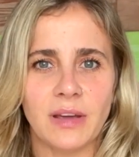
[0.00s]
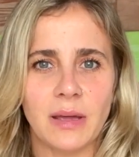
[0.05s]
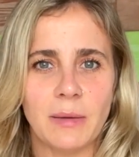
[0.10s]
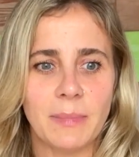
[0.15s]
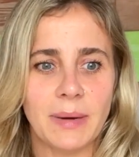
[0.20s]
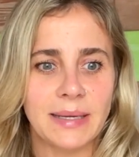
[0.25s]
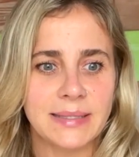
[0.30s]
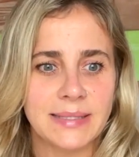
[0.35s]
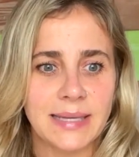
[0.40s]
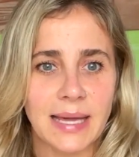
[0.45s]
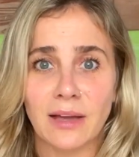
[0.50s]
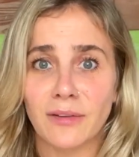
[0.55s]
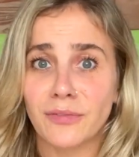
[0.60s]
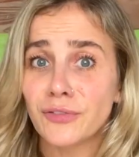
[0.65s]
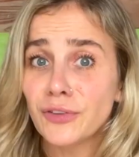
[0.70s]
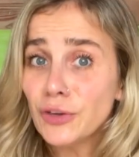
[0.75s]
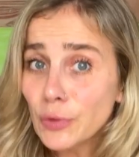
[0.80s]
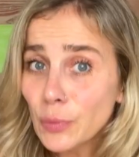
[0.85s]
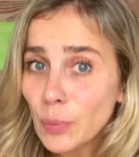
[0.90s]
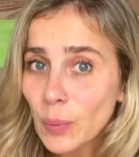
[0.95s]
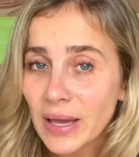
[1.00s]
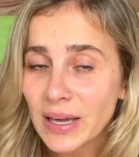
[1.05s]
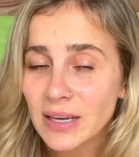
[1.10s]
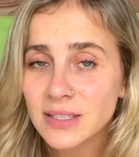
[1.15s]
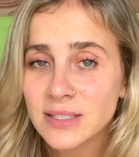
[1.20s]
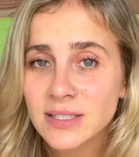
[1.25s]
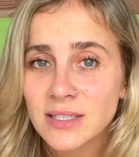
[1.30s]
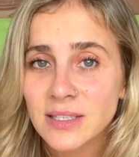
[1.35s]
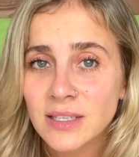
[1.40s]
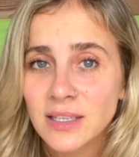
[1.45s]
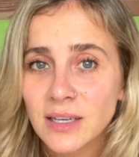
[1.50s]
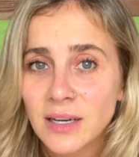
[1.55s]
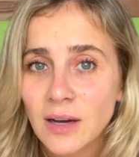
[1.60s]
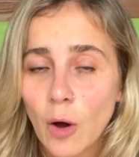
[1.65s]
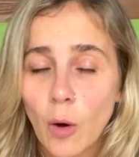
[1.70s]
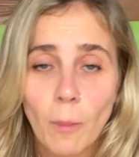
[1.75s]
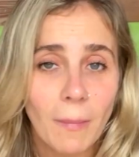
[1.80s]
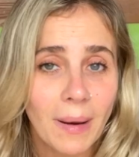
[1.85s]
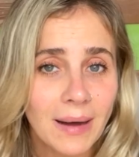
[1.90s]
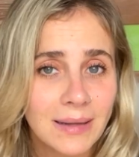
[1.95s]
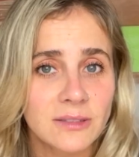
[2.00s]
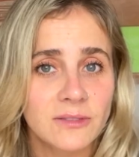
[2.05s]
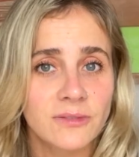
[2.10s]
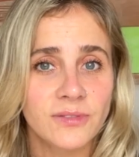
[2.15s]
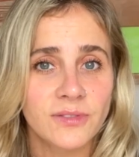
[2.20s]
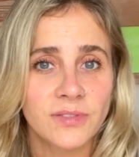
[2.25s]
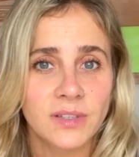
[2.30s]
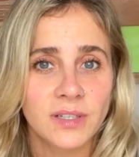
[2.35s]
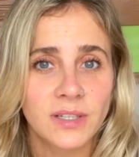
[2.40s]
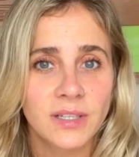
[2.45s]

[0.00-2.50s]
it may take a few weeks or month.